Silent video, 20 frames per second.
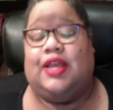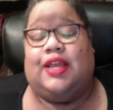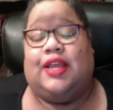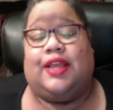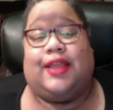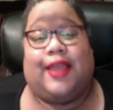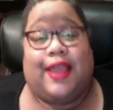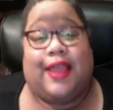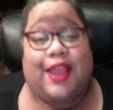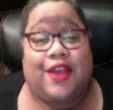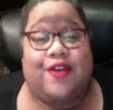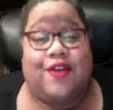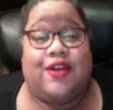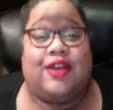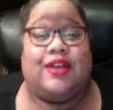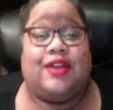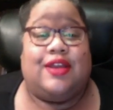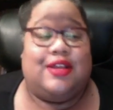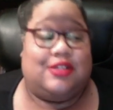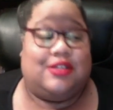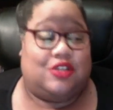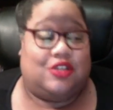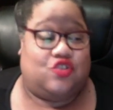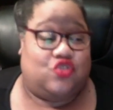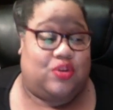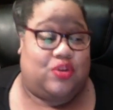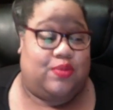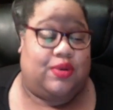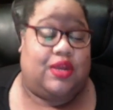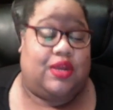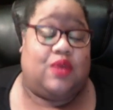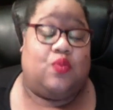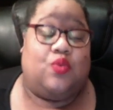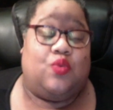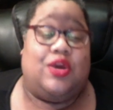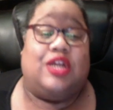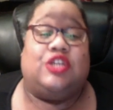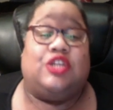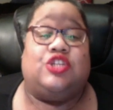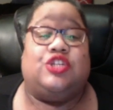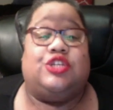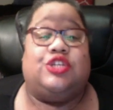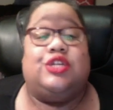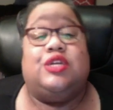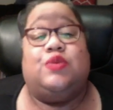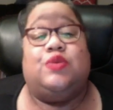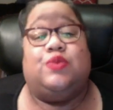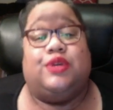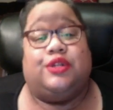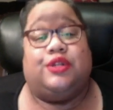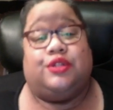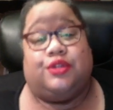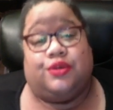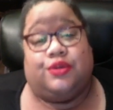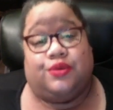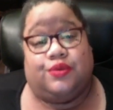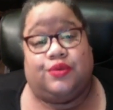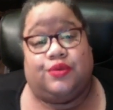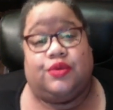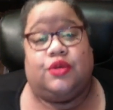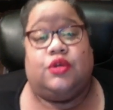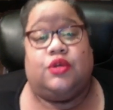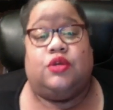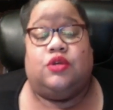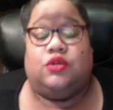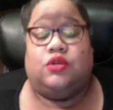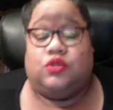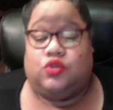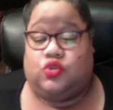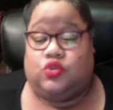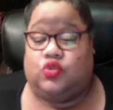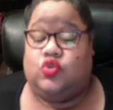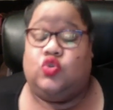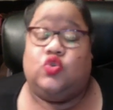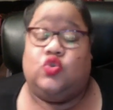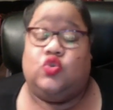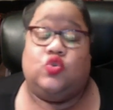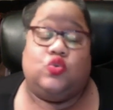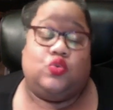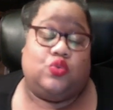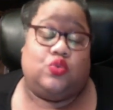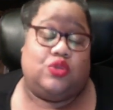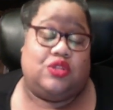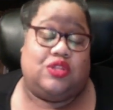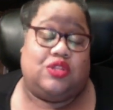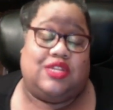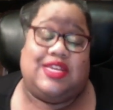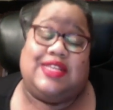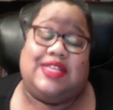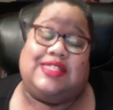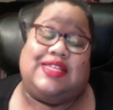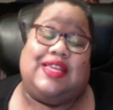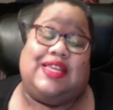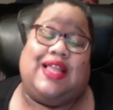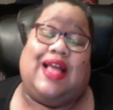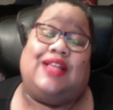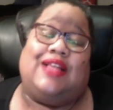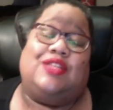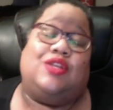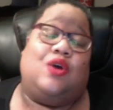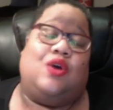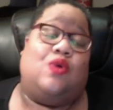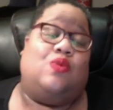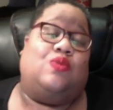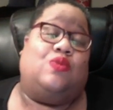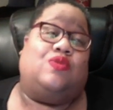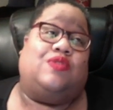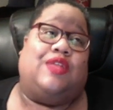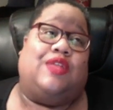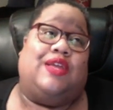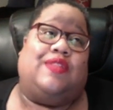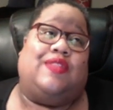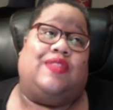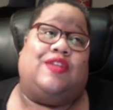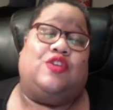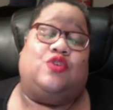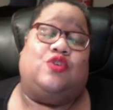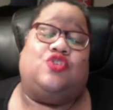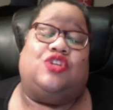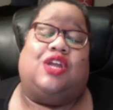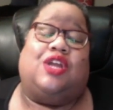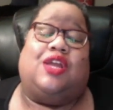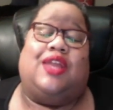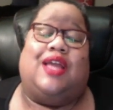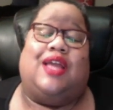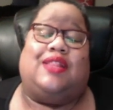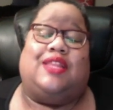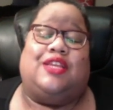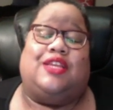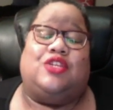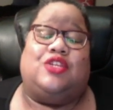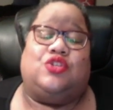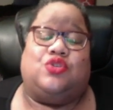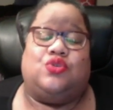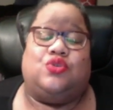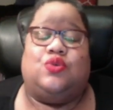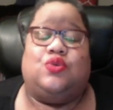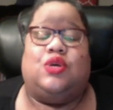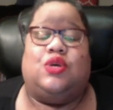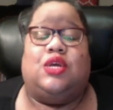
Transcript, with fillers: Karen is attributing what she went through to this, and I don't think that you should connect these two.